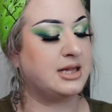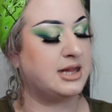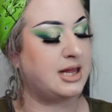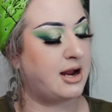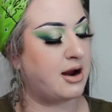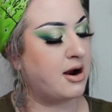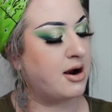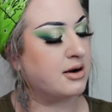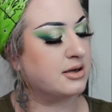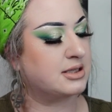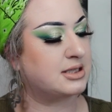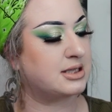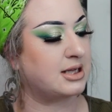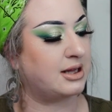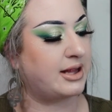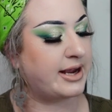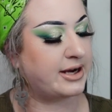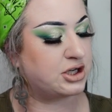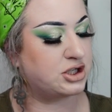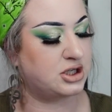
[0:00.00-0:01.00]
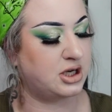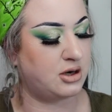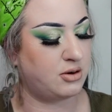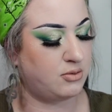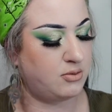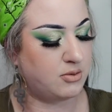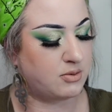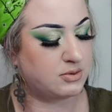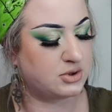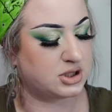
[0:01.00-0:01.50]
their selection,
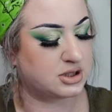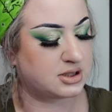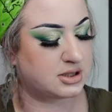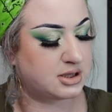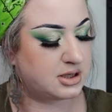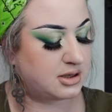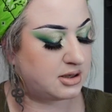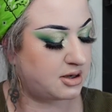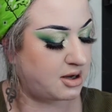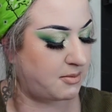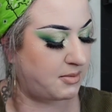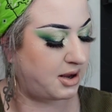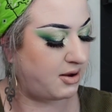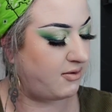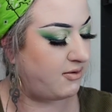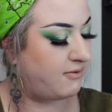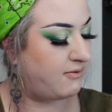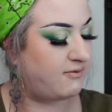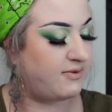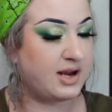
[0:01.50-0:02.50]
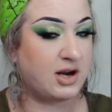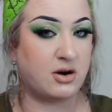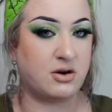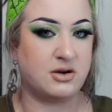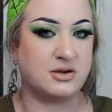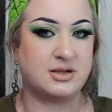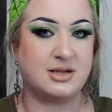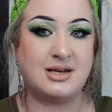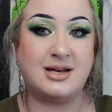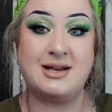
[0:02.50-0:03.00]
ooh, just got my
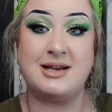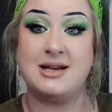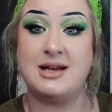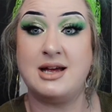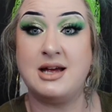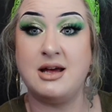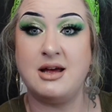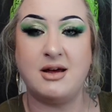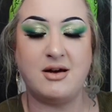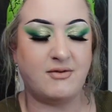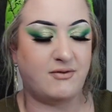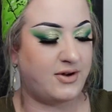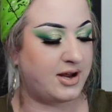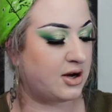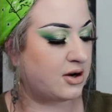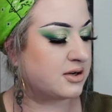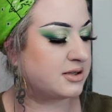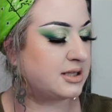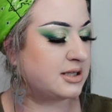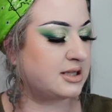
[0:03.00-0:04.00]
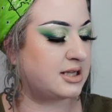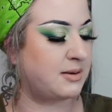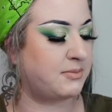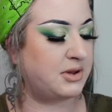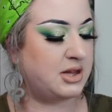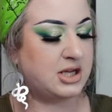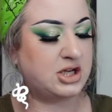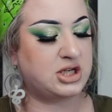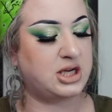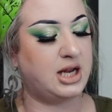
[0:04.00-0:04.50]
fingers in some
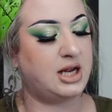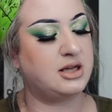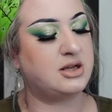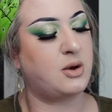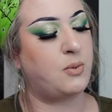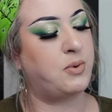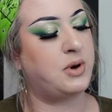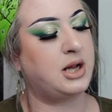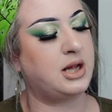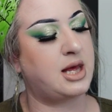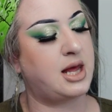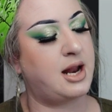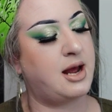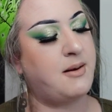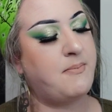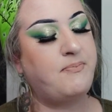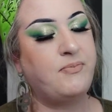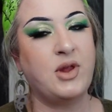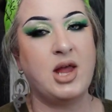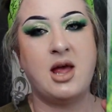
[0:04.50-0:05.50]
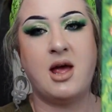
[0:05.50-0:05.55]
of the shades, opening that up.